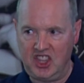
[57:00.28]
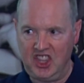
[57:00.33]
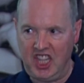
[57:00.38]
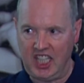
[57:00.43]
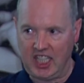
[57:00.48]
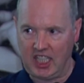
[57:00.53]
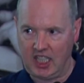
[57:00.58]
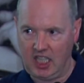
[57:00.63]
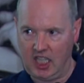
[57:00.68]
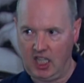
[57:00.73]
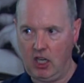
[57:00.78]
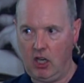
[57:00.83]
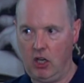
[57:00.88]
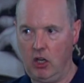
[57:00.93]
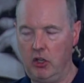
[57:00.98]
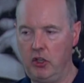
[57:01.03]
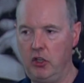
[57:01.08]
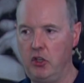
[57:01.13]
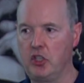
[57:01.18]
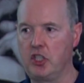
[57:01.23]
thick
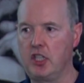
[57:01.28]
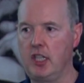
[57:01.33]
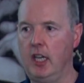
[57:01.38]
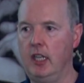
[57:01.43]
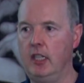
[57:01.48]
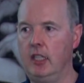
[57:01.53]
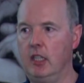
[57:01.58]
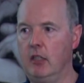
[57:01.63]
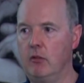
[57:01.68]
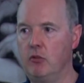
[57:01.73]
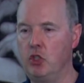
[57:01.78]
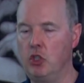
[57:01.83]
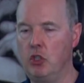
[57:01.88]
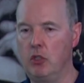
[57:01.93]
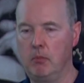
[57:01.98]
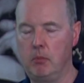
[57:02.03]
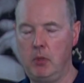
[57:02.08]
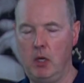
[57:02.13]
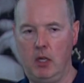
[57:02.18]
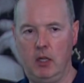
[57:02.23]
understanding of
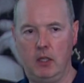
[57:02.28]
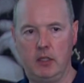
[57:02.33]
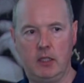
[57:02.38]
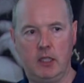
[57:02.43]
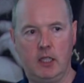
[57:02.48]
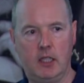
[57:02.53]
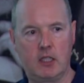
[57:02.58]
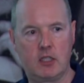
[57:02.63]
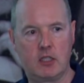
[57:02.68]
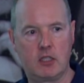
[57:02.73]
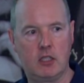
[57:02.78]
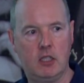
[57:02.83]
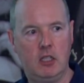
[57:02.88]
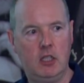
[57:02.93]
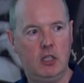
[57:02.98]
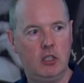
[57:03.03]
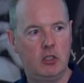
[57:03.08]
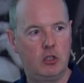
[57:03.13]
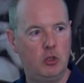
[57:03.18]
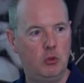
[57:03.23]
geopolitics.
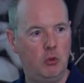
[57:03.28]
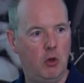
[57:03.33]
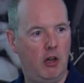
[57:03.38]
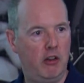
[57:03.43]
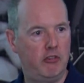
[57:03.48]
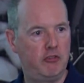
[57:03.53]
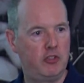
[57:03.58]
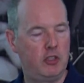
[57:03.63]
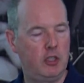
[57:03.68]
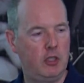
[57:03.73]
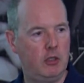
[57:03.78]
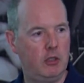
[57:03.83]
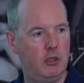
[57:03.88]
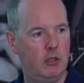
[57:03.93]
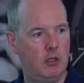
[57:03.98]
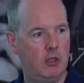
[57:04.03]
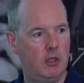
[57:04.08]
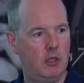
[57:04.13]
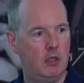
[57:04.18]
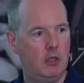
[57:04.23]
Too often,
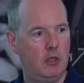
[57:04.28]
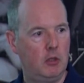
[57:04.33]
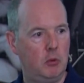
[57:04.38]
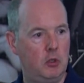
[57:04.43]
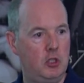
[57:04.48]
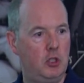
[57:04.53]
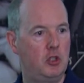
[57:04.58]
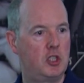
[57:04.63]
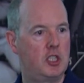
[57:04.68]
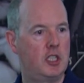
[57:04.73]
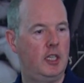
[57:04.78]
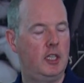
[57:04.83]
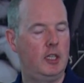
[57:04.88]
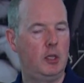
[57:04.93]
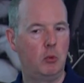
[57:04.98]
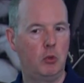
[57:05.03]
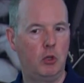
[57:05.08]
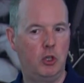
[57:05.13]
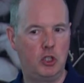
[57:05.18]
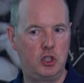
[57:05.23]
when you say
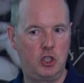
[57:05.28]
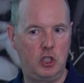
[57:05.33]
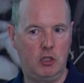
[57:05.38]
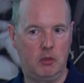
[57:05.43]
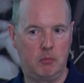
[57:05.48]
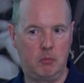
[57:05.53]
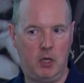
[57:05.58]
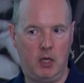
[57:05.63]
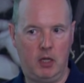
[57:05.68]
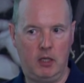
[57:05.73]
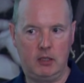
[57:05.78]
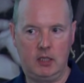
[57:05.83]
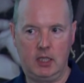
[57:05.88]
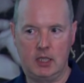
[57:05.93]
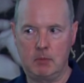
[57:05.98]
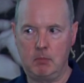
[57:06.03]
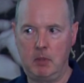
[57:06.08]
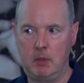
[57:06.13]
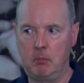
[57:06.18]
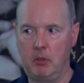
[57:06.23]
the word
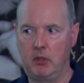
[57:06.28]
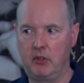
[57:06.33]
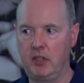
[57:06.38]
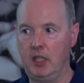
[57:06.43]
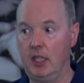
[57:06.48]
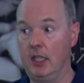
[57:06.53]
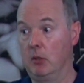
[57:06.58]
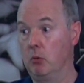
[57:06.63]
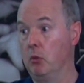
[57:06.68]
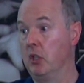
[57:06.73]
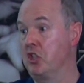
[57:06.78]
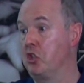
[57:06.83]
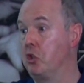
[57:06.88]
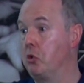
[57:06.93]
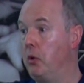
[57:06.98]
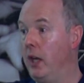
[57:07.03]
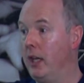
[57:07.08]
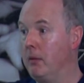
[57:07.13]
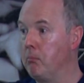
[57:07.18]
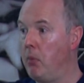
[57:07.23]
geopolitics, people think, well, it's
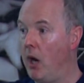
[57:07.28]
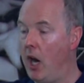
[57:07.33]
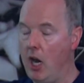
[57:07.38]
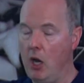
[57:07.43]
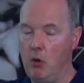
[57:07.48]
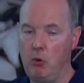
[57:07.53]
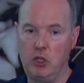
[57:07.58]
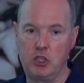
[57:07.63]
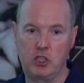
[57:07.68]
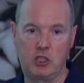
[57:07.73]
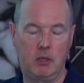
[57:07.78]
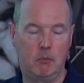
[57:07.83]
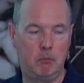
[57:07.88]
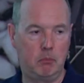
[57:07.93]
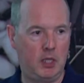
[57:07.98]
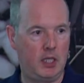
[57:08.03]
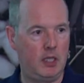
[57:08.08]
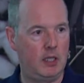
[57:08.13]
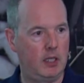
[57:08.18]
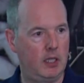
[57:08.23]
great powers
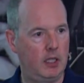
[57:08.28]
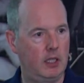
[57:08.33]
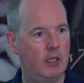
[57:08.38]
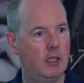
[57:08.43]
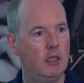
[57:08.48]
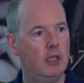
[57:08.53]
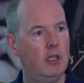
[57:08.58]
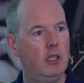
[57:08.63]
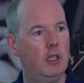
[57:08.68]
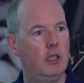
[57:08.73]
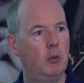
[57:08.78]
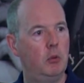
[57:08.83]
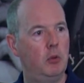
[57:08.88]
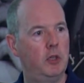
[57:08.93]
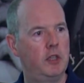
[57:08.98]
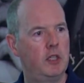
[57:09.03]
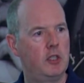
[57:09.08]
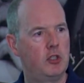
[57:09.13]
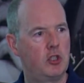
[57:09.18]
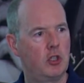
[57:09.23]
competing
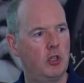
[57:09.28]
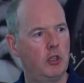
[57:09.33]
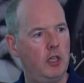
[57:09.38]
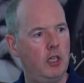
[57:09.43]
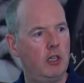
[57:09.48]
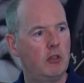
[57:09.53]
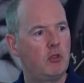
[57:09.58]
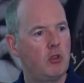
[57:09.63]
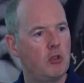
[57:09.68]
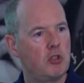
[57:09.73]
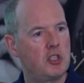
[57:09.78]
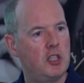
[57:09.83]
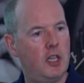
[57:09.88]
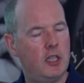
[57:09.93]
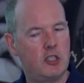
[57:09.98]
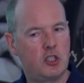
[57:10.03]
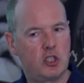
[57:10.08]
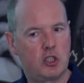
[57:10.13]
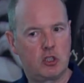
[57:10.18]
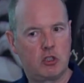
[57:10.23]
with each other. And of course
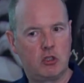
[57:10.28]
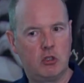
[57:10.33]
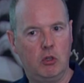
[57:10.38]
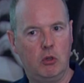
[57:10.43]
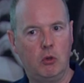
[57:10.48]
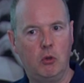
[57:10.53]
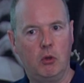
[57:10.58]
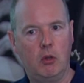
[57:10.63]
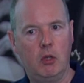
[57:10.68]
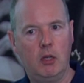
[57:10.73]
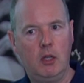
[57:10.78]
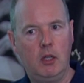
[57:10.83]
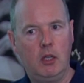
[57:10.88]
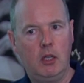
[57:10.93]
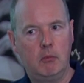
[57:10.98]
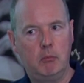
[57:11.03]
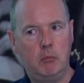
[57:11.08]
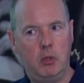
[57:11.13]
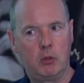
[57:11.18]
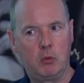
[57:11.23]
that is true.
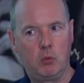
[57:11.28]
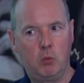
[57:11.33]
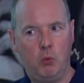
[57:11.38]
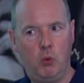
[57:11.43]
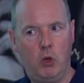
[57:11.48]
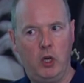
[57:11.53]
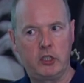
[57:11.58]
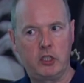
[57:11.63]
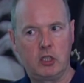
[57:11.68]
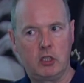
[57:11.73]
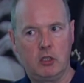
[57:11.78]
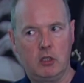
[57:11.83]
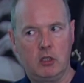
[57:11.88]
But what